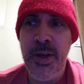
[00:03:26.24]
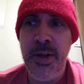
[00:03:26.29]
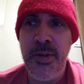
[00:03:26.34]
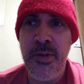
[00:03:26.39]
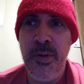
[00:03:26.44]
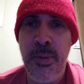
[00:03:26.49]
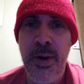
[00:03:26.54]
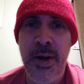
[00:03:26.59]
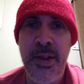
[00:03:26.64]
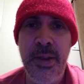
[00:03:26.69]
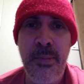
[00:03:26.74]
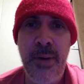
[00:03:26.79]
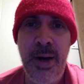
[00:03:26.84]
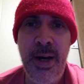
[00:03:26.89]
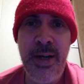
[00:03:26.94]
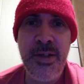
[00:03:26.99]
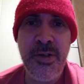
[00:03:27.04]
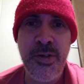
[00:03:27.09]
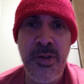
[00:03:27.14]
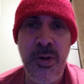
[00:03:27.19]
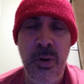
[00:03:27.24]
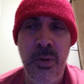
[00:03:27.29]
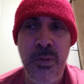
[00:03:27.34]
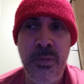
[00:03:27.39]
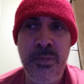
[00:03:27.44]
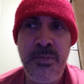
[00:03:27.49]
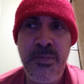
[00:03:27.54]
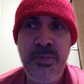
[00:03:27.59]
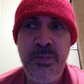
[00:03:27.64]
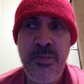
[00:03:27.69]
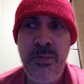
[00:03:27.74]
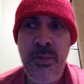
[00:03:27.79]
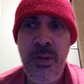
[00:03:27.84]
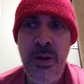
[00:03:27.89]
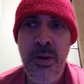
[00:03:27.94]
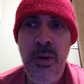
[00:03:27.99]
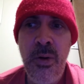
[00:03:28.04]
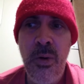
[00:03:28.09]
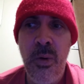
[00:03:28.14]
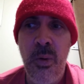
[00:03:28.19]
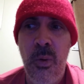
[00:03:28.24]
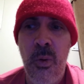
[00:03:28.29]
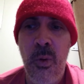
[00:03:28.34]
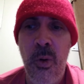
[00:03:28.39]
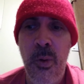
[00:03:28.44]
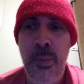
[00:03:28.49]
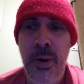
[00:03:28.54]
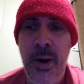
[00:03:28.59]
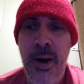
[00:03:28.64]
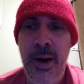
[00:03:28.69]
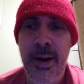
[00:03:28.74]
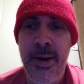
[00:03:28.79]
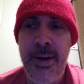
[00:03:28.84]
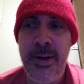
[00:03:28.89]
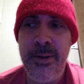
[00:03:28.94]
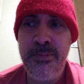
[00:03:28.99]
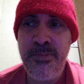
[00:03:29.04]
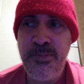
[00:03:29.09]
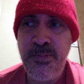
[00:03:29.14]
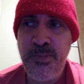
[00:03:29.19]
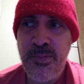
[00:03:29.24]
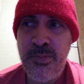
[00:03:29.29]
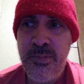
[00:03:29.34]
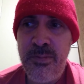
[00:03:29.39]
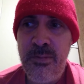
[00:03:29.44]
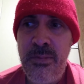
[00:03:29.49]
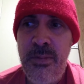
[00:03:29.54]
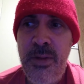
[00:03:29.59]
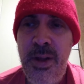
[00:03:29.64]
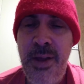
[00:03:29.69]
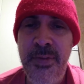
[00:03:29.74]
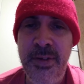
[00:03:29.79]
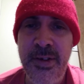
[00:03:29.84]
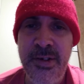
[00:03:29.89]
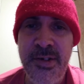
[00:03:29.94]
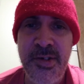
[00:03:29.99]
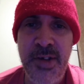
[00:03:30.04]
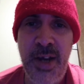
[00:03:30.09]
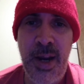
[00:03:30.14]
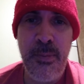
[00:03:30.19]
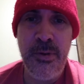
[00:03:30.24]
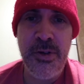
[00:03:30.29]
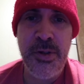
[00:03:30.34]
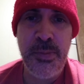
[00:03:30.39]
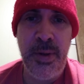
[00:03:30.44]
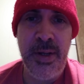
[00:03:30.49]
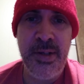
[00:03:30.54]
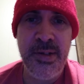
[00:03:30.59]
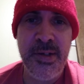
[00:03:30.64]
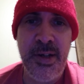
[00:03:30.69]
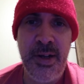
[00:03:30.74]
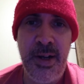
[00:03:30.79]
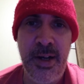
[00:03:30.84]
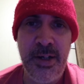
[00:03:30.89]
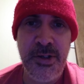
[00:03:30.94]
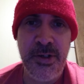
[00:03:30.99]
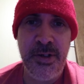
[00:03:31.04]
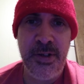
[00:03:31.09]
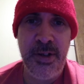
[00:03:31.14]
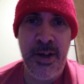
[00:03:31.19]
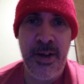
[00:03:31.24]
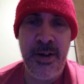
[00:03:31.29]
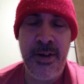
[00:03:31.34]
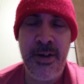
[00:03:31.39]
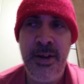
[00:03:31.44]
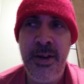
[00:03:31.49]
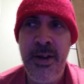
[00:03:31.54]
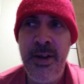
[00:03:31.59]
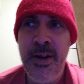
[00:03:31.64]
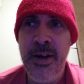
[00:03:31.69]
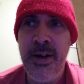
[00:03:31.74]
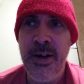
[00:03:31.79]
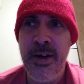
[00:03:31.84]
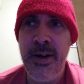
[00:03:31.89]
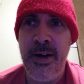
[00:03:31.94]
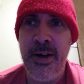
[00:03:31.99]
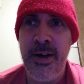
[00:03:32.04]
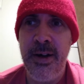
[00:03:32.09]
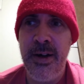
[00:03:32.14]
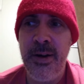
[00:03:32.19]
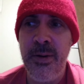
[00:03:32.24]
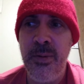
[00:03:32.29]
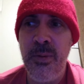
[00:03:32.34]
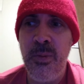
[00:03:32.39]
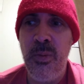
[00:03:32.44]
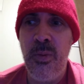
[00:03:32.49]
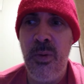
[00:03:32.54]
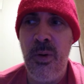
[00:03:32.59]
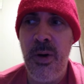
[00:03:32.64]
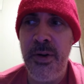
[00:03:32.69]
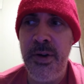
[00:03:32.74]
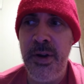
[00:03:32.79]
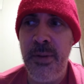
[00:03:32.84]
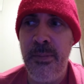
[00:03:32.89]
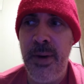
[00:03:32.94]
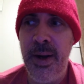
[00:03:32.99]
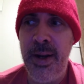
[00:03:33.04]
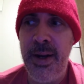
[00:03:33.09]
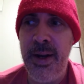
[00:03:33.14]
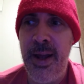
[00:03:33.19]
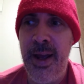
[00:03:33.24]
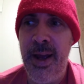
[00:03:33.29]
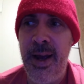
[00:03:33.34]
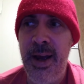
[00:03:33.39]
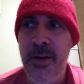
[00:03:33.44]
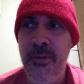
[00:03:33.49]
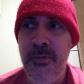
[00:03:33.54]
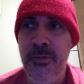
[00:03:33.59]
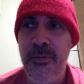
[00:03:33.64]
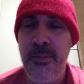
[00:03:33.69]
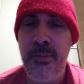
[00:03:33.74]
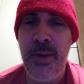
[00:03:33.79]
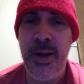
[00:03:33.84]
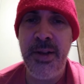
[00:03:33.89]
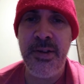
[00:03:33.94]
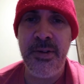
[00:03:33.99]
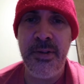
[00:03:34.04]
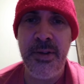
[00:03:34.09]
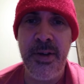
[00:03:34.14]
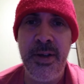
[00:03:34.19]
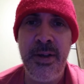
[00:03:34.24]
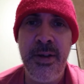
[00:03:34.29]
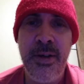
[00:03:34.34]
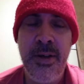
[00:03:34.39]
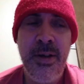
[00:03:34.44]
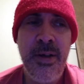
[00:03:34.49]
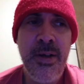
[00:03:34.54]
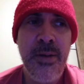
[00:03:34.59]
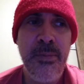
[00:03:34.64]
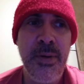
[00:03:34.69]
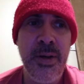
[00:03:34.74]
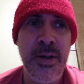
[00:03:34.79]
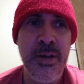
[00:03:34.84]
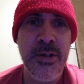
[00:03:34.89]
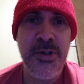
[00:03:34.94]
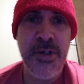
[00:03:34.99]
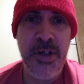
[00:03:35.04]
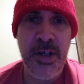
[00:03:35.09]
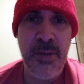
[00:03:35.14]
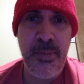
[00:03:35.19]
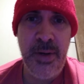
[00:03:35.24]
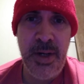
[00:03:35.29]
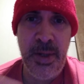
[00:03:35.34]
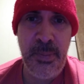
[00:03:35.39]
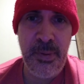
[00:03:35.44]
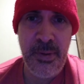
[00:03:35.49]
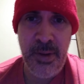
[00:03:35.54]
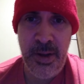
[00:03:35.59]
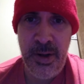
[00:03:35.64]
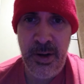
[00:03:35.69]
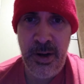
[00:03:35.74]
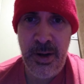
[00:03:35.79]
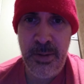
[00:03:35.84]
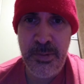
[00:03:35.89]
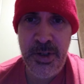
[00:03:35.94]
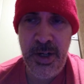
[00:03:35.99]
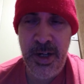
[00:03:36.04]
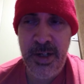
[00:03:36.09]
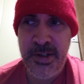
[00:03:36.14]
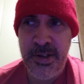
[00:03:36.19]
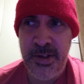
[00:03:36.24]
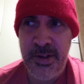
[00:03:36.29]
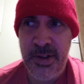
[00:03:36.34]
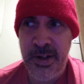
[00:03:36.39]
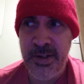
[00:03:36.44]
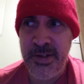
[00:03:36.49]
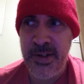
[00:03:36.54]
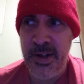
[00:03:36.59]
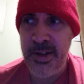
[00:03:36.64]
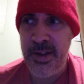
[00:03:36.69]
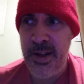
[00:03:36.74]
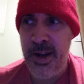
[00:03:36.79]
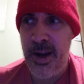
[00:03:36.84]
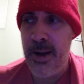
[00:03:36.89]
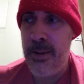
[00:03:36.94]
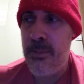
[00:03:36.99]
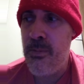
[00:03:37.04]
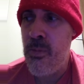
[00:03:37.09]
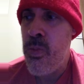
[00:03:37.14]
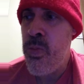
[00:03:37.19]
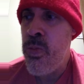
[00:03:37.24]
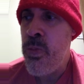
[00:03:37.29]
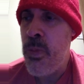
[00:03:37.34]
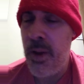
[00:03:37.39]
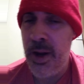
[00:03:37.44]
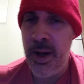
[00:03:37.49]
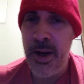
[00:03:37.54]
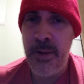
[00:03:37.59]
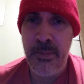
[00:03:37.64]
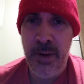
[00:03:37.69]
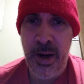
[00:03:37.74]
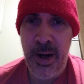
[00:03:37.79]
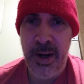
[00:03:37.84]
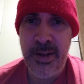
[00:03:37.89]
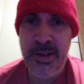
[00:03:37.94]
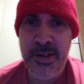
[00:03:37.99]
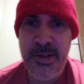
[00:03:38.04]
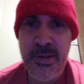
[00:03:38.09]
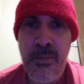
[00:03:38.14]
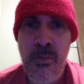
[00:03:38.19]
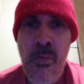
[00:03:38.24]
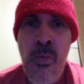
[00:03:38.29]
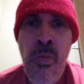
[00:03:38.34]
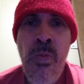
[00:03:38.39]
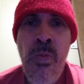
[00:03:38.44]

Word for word: either by the Mind Stone or by this cyberspace connection that uh, Wanda might have mentally because she can manipulate objects and things like that and minds.